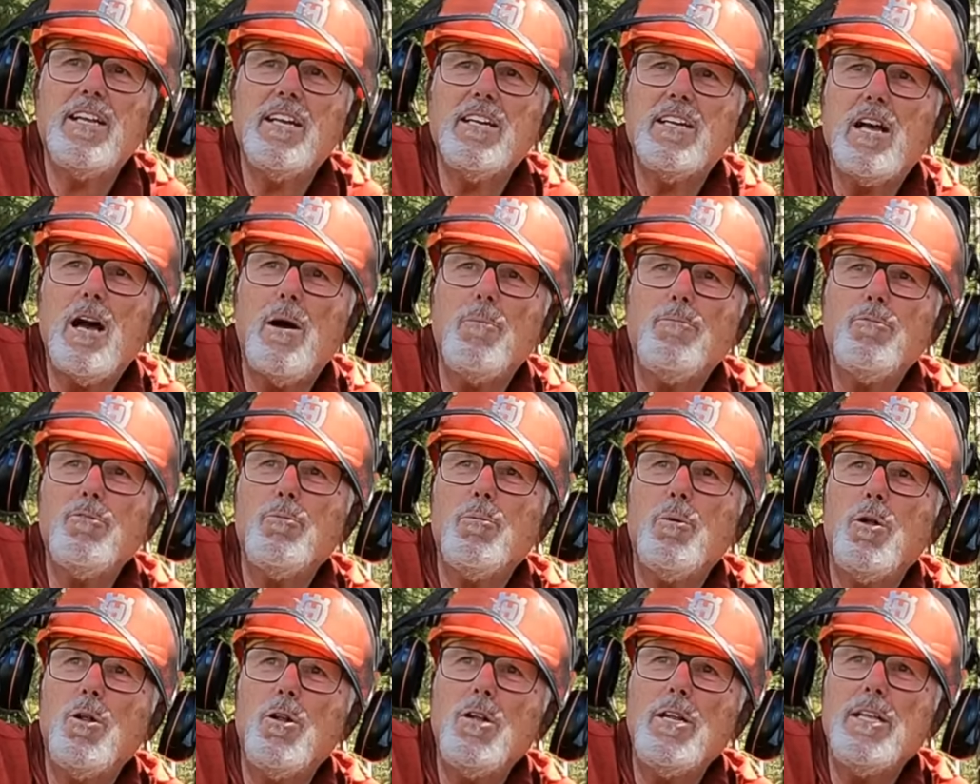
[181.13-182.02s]
and
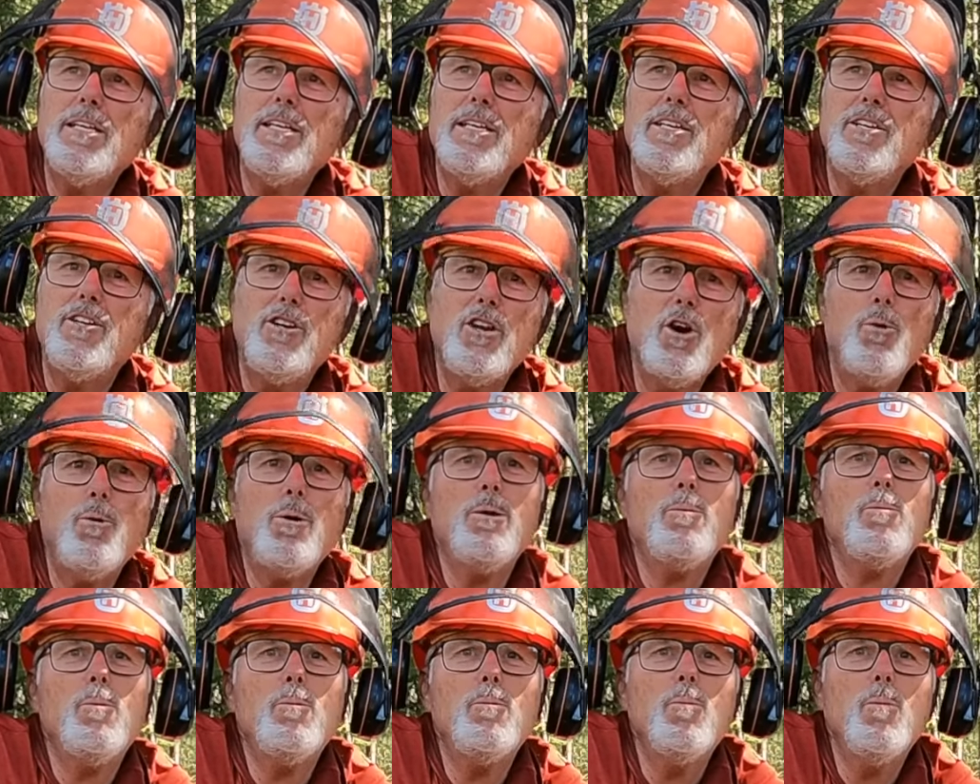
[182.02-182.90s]
comfortable in
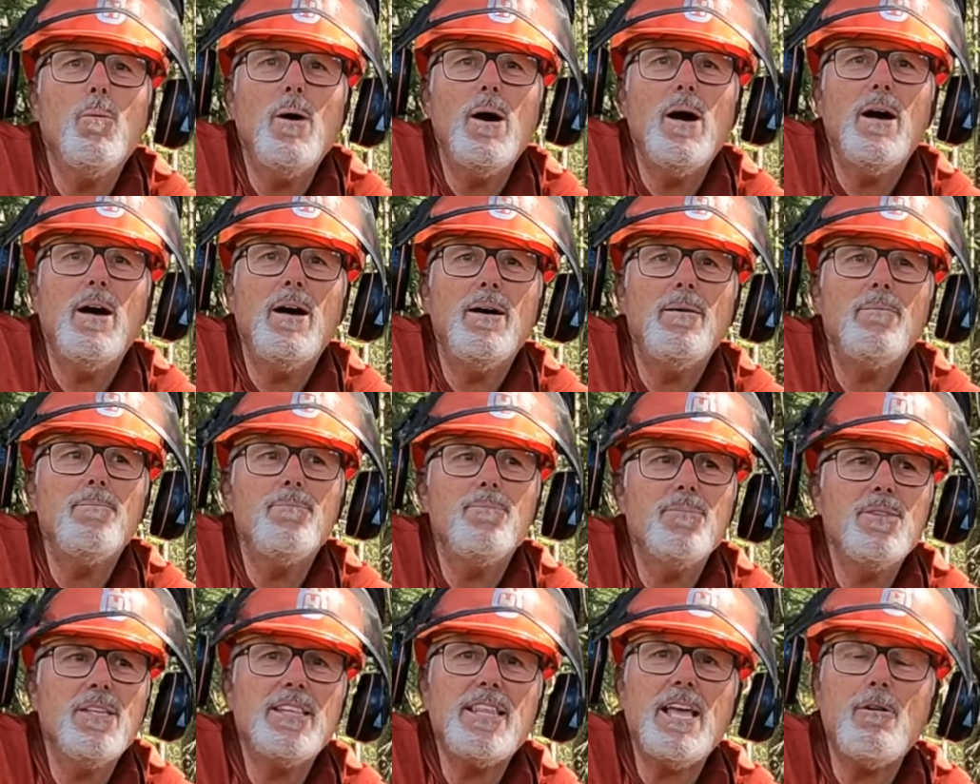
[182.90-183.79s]
knowing
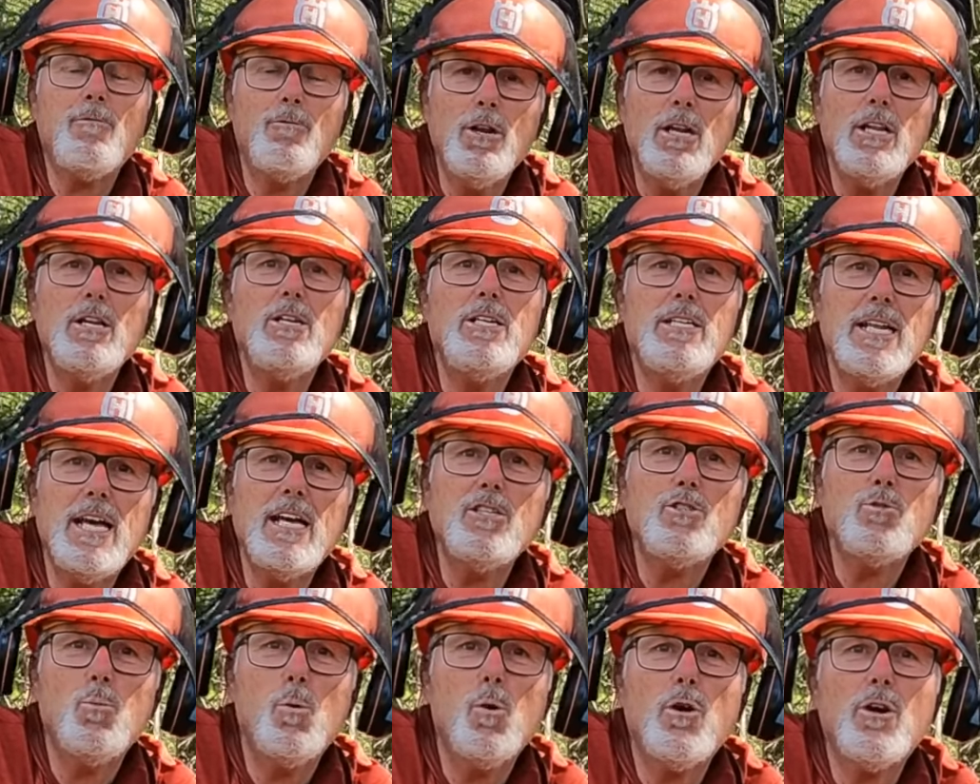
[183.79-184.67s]
that really
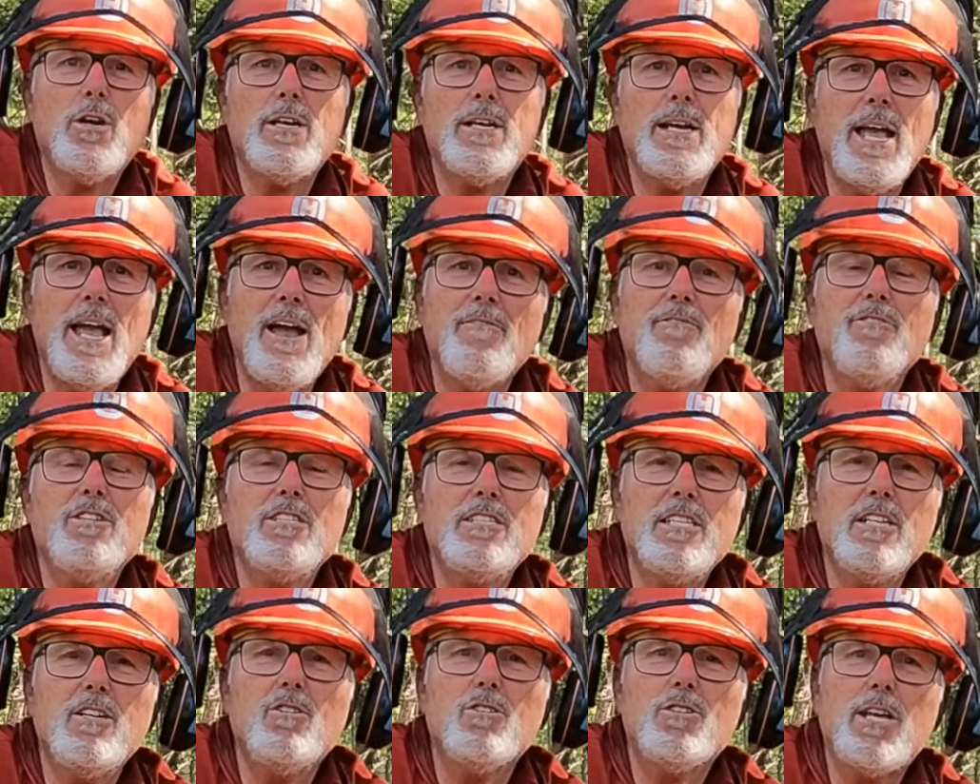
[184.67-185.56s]
does work every
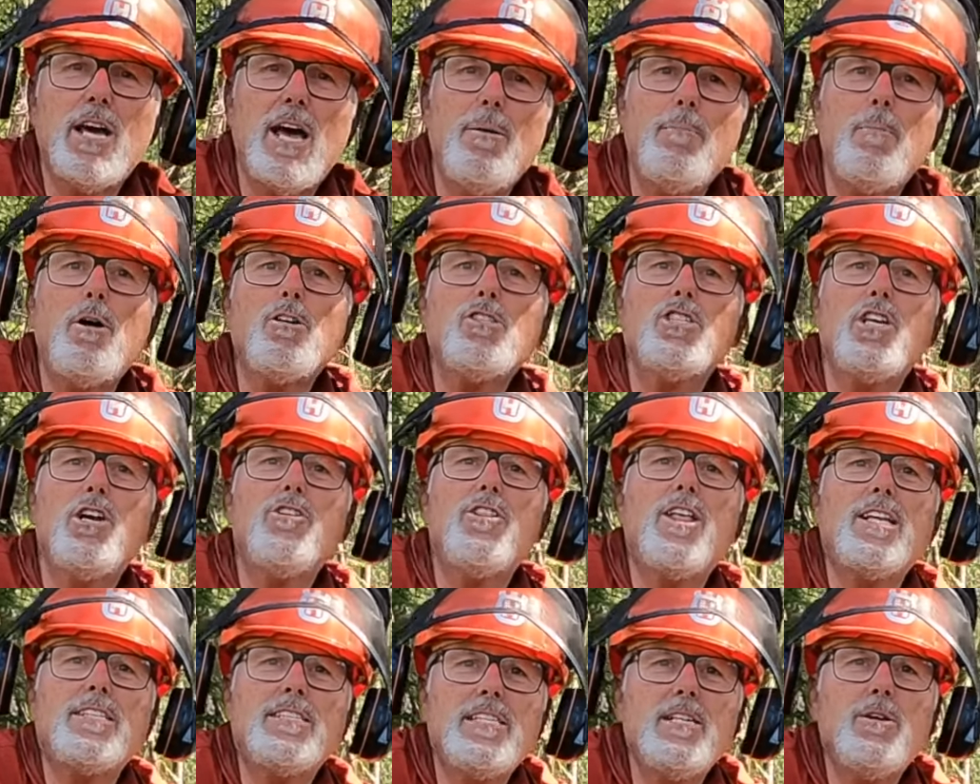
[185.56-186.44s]
single time, I'll
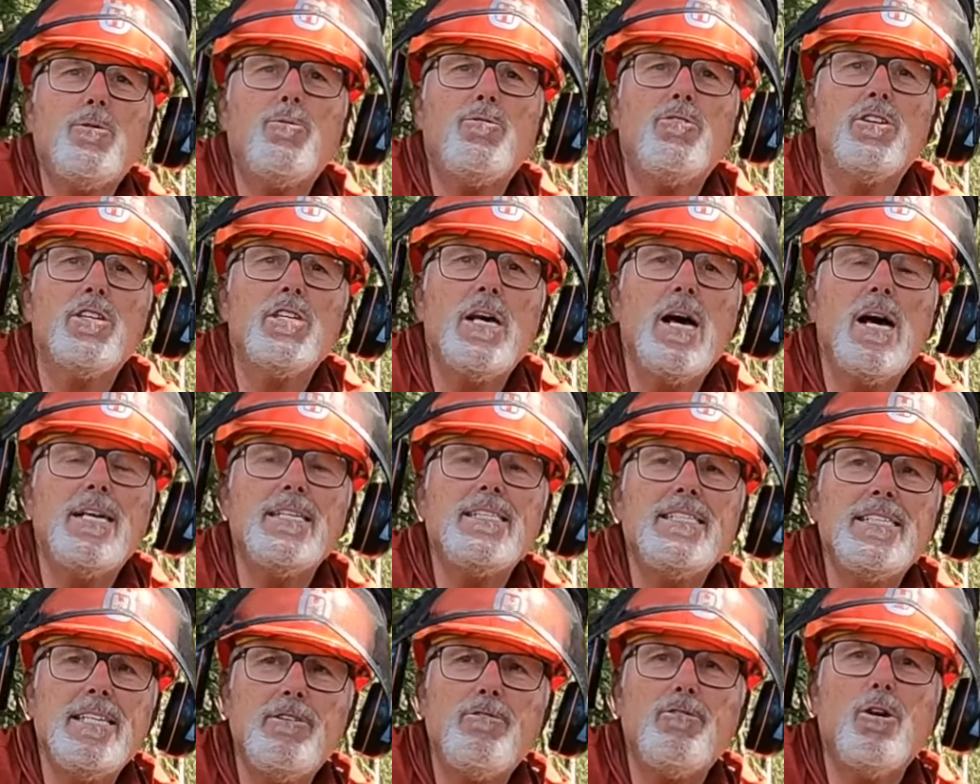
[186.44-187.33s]
share that
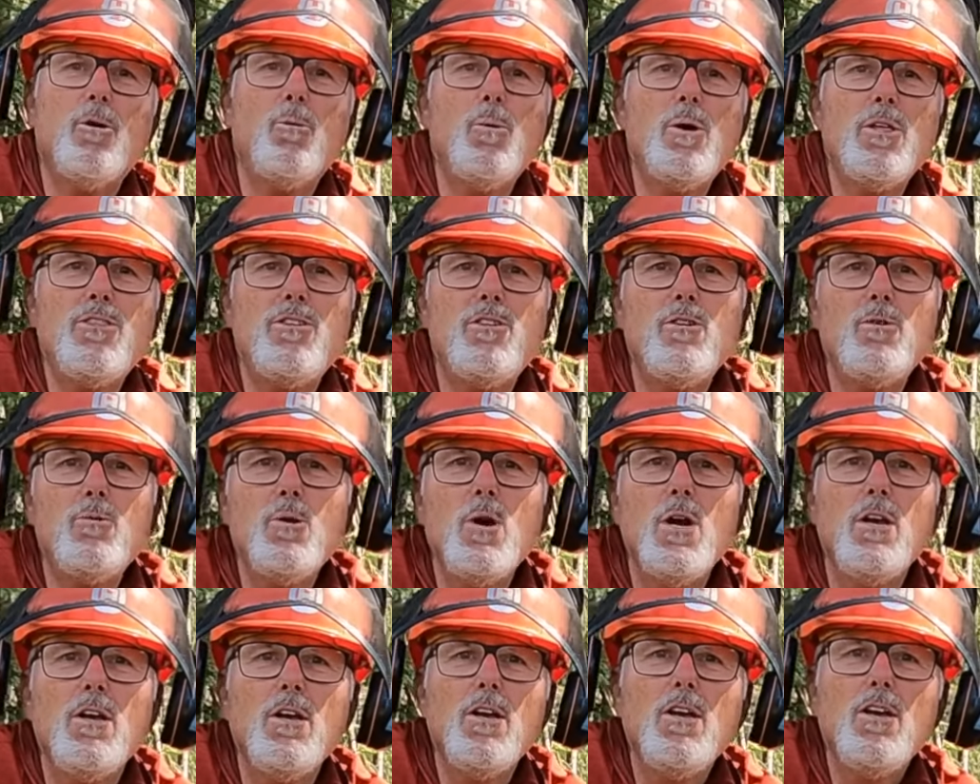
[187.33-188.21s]
secret with you
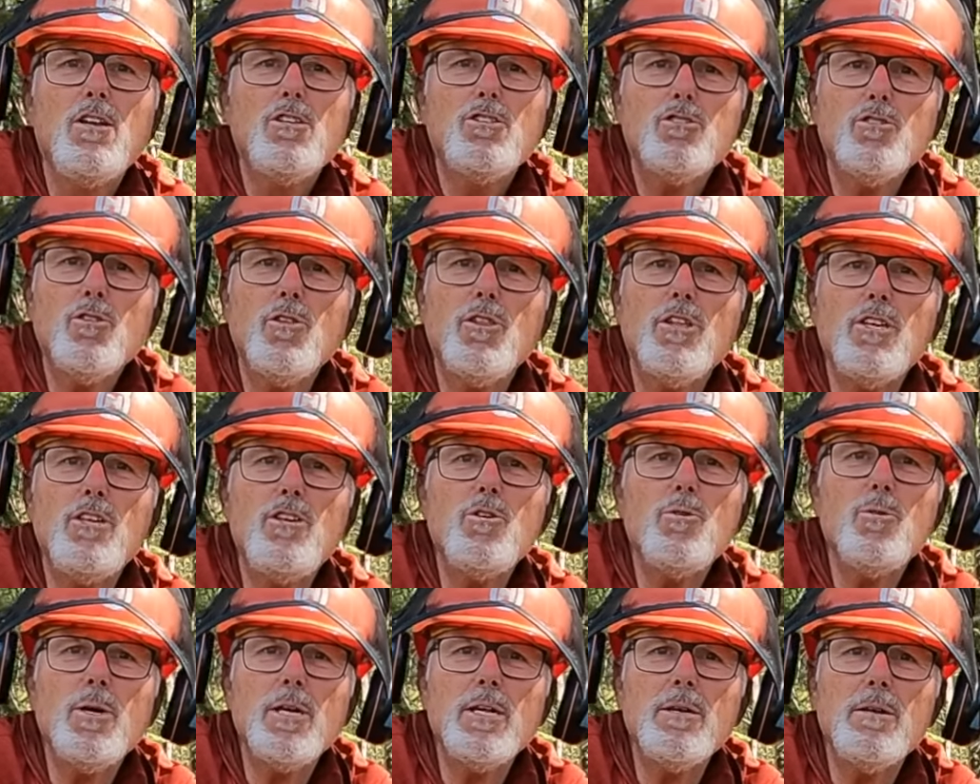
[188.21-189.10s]
so that
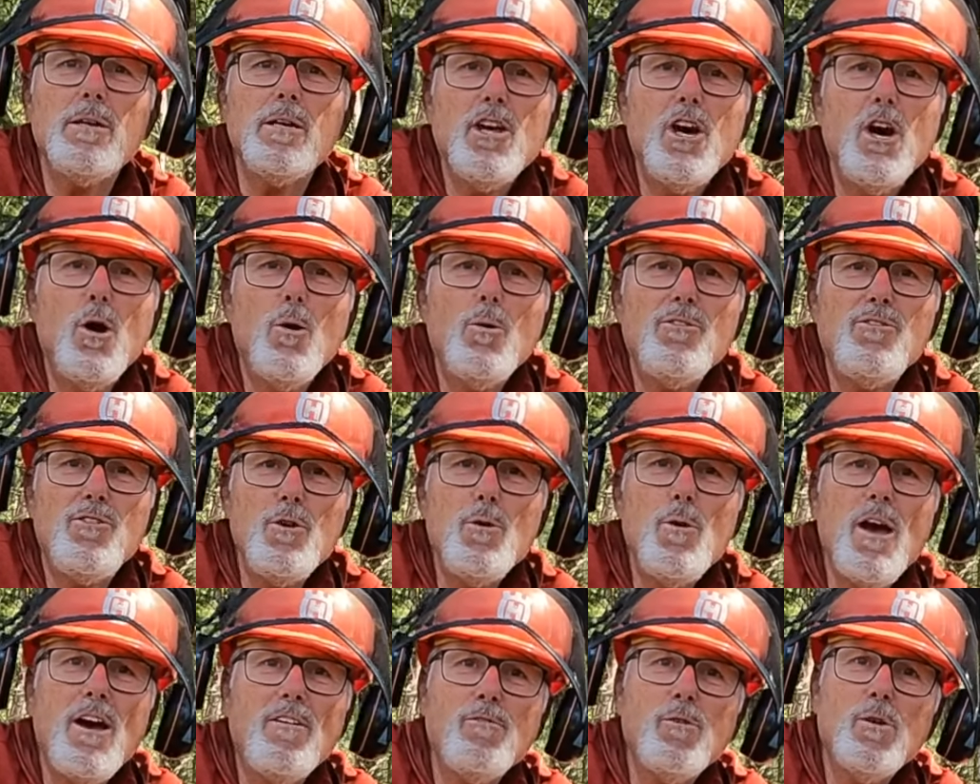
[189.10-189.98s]
you can know if
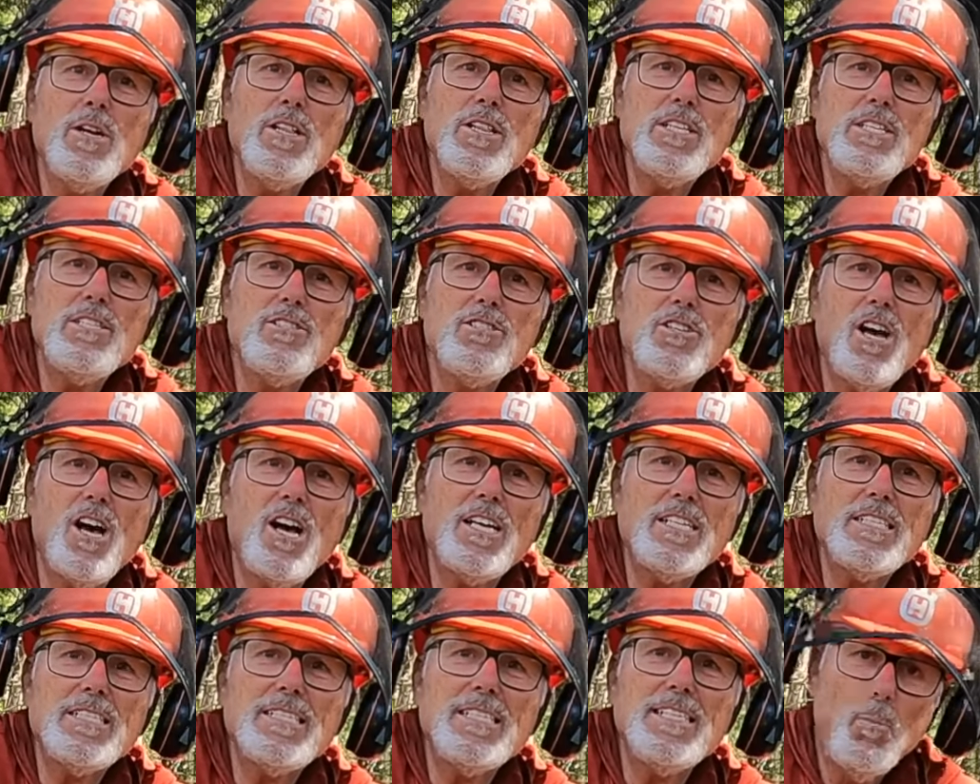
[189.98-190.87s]
you have one of these
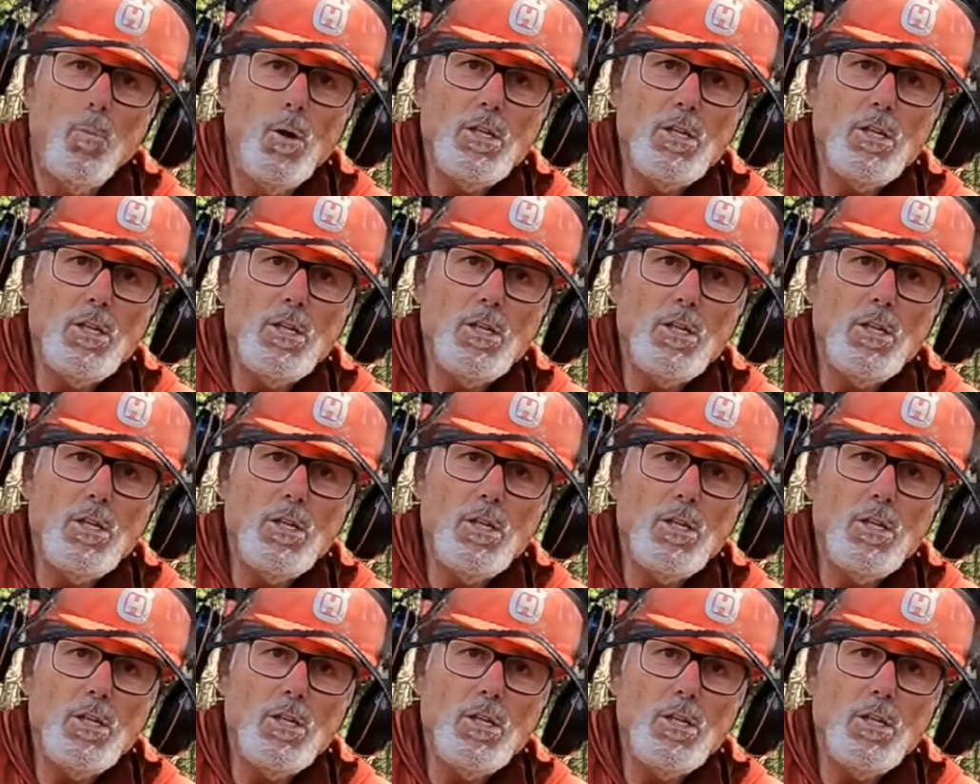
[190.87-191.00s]
saws.